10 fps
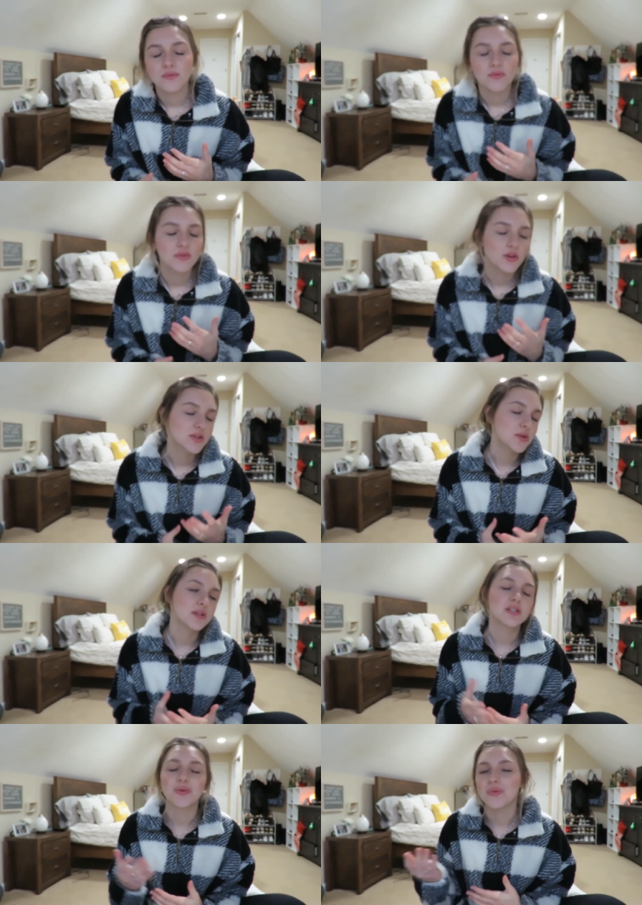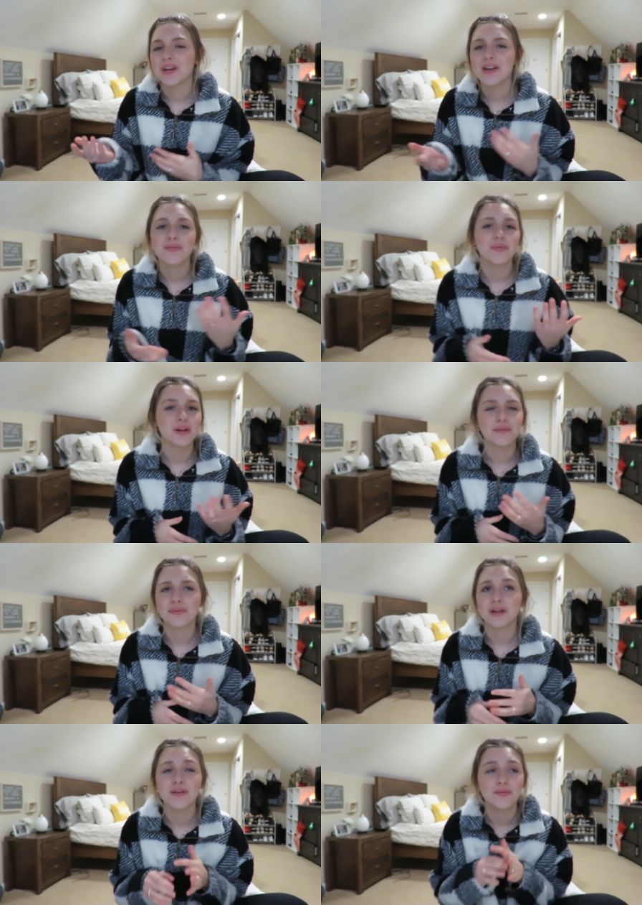there's always the what if, what if,
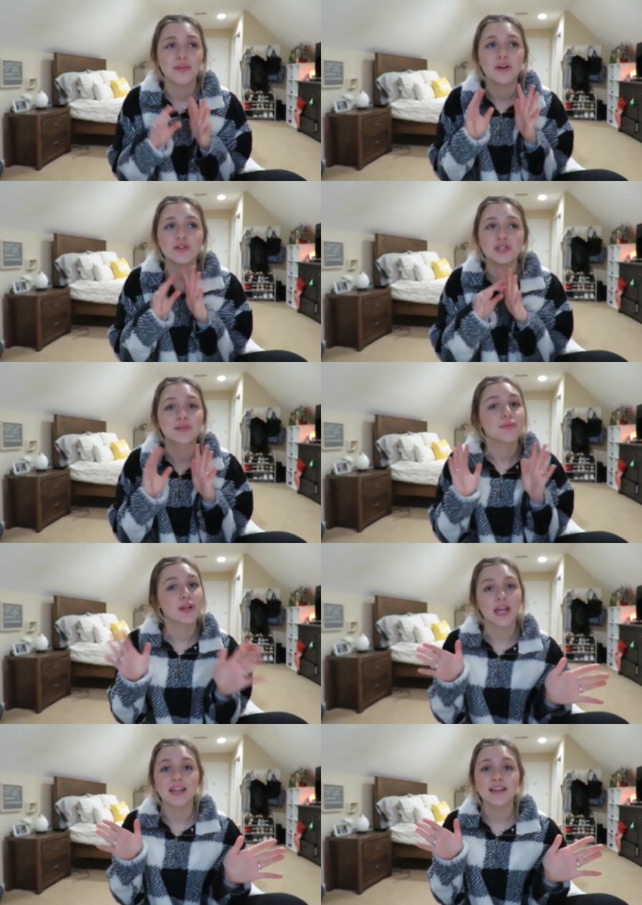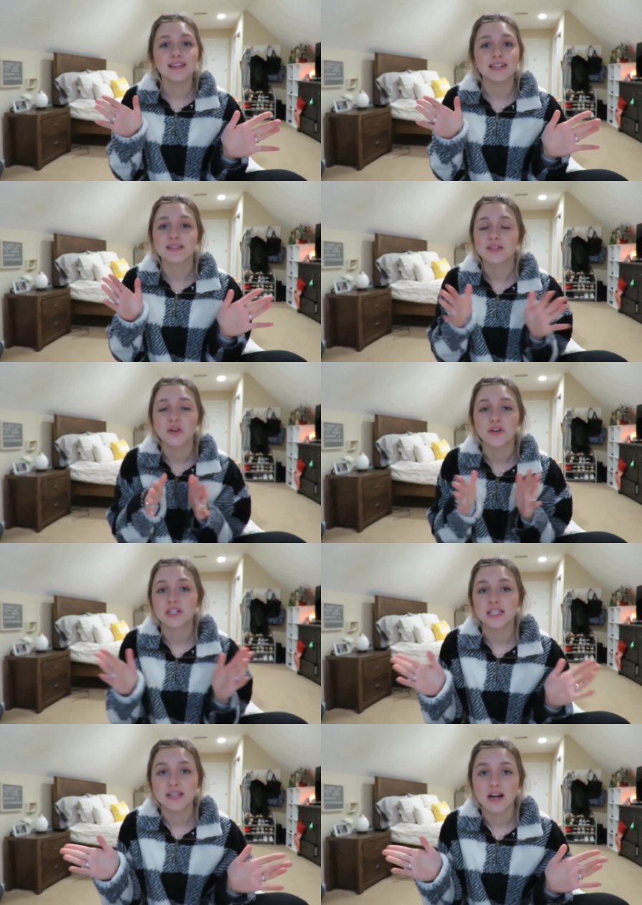what if. Just forget it. It's
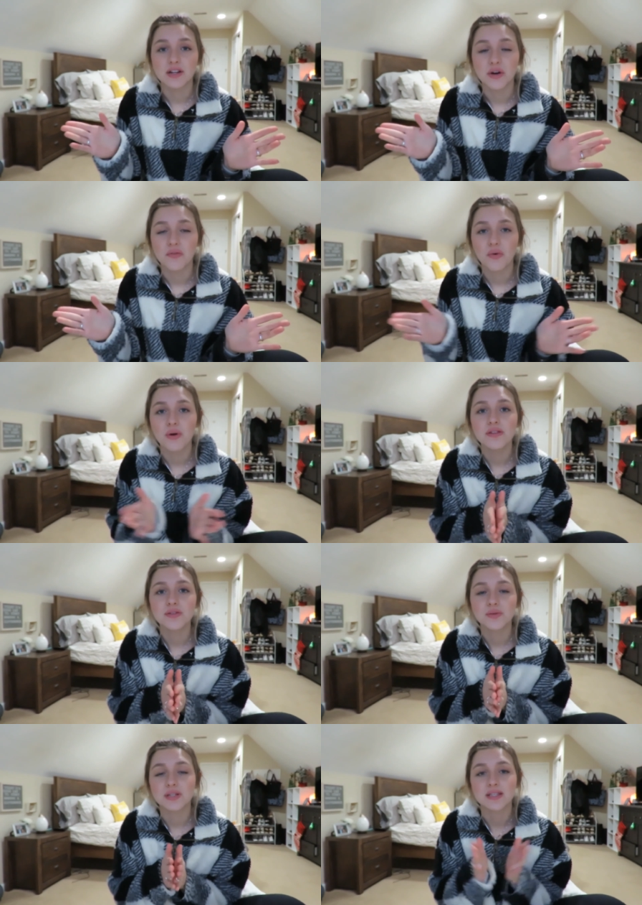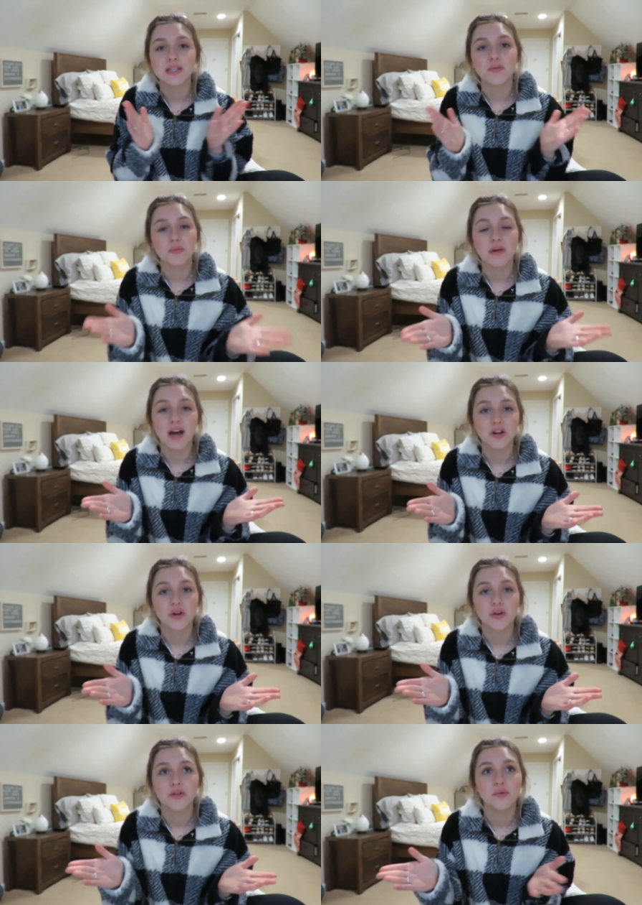already done and over with, so it doesn't even
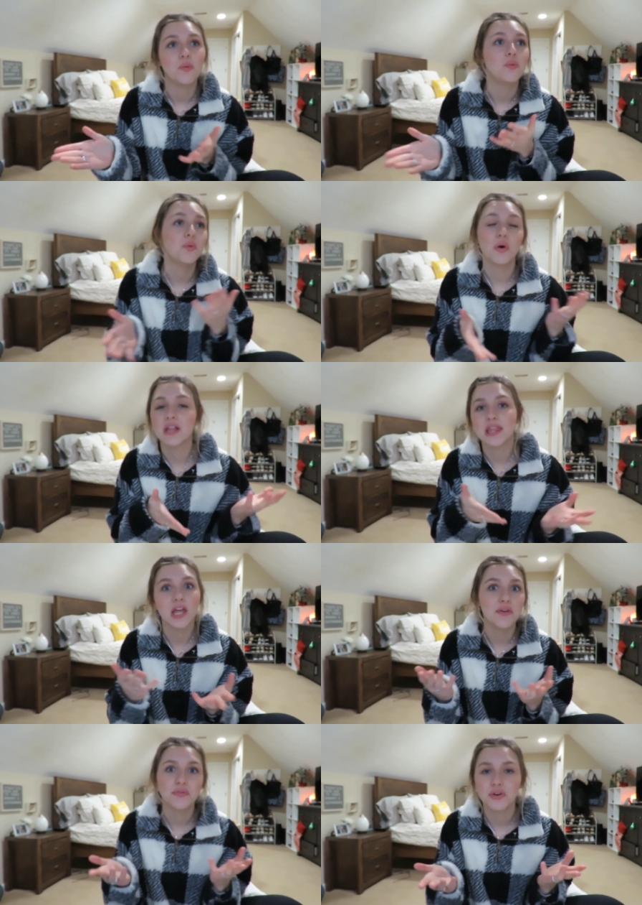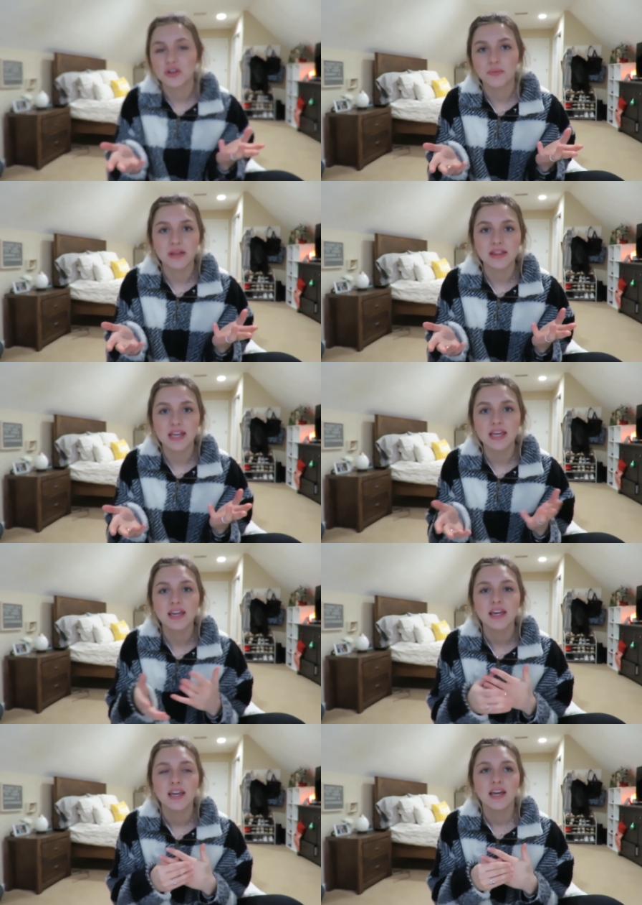matter what life could have been
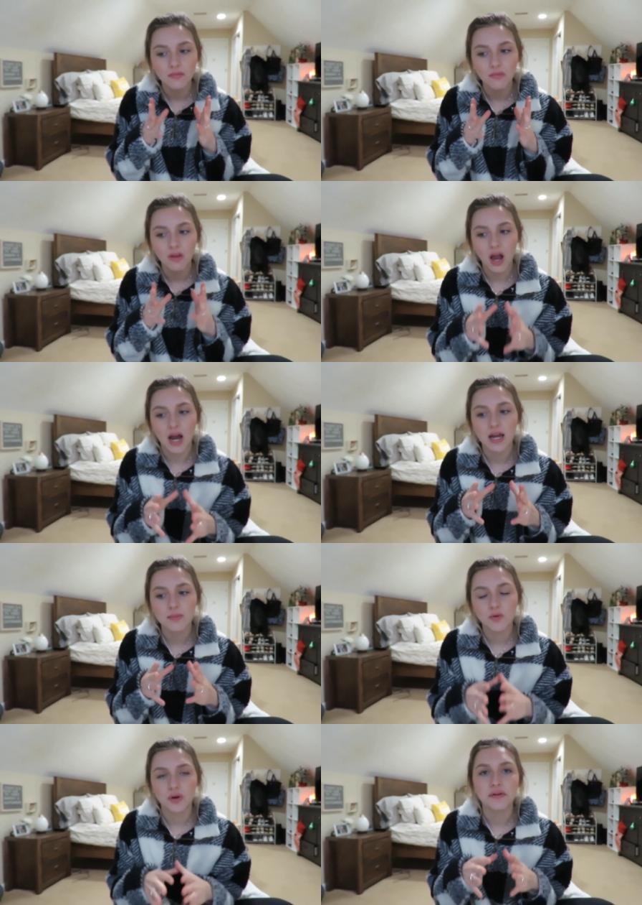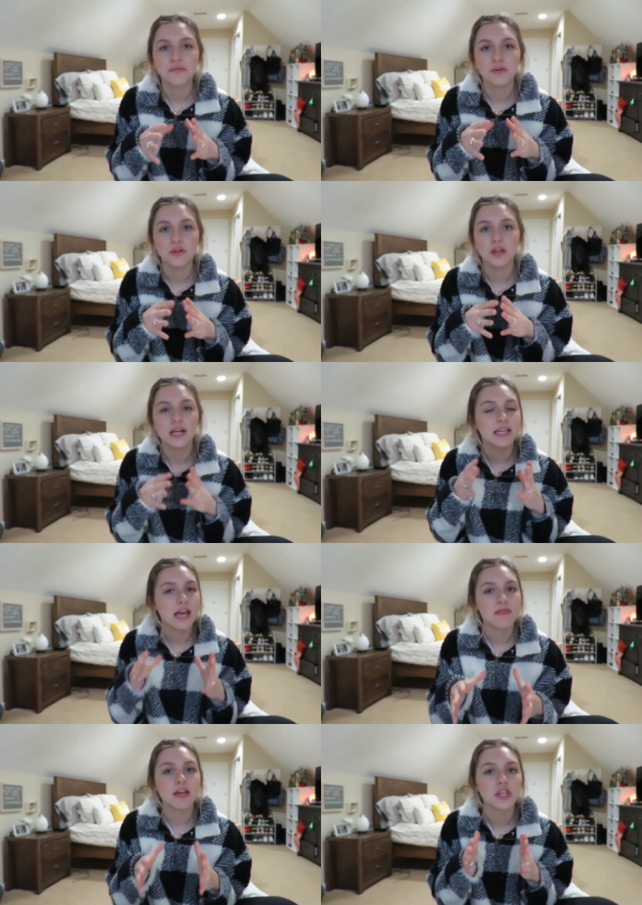like. I'm grateful
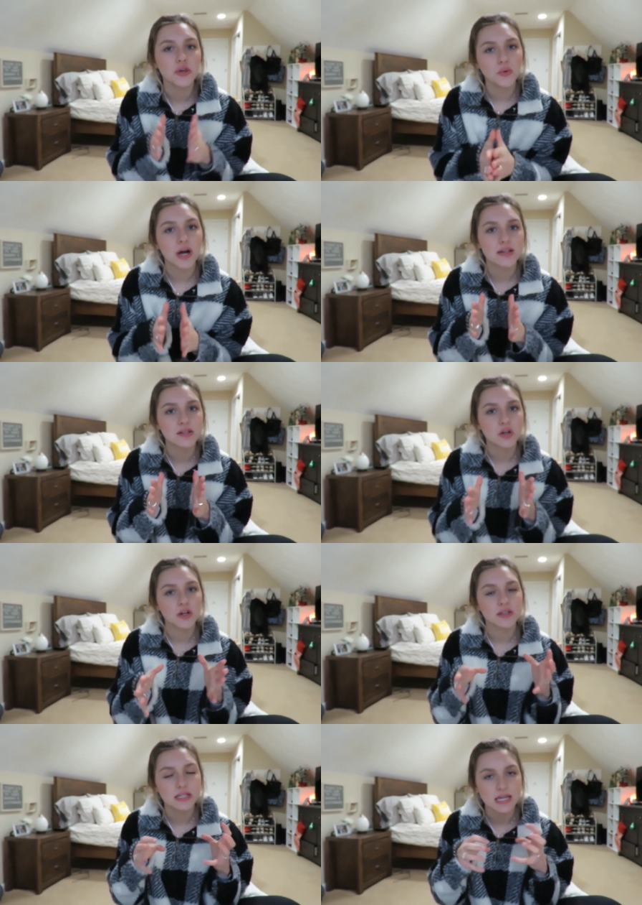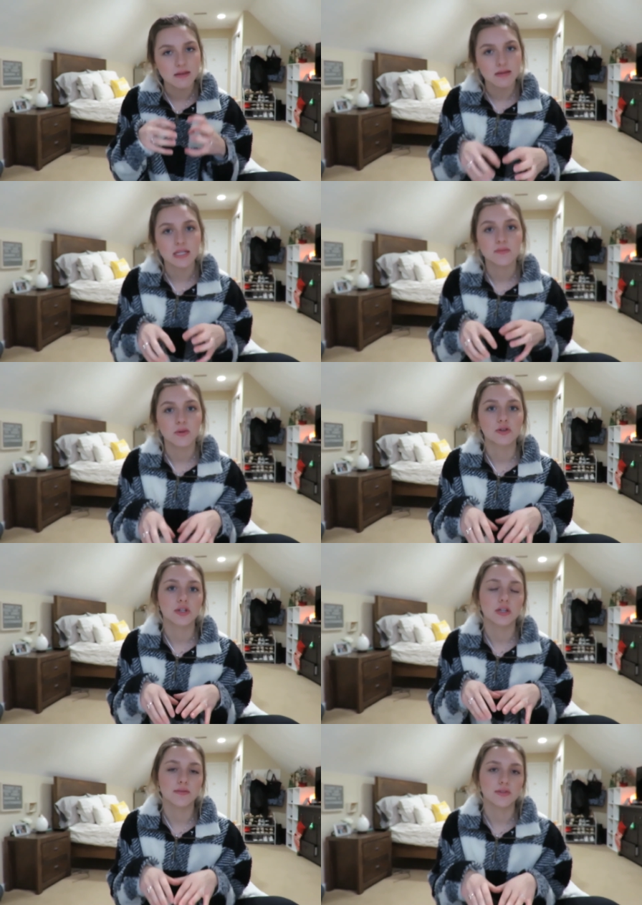again that you guys are seeing this
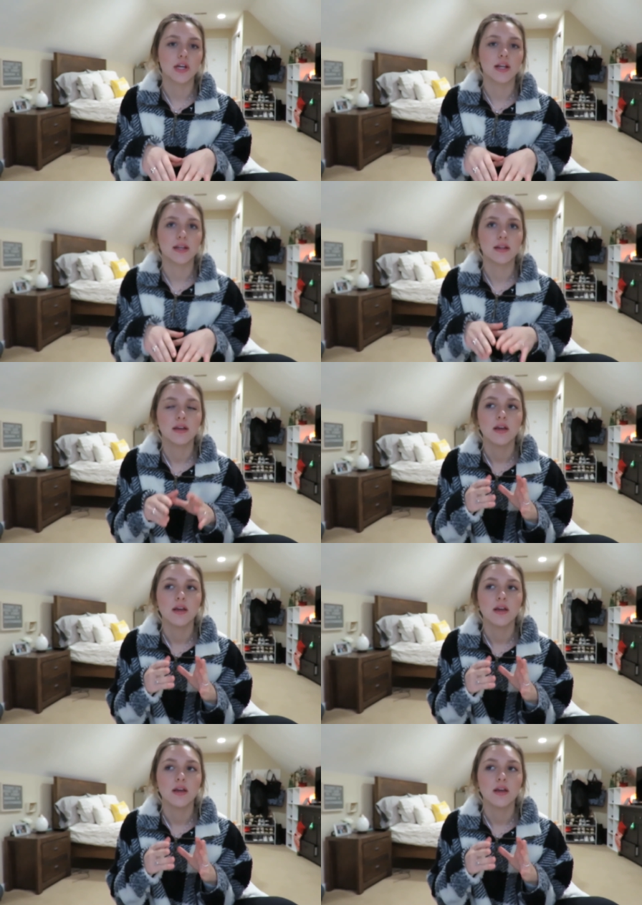version of Shannon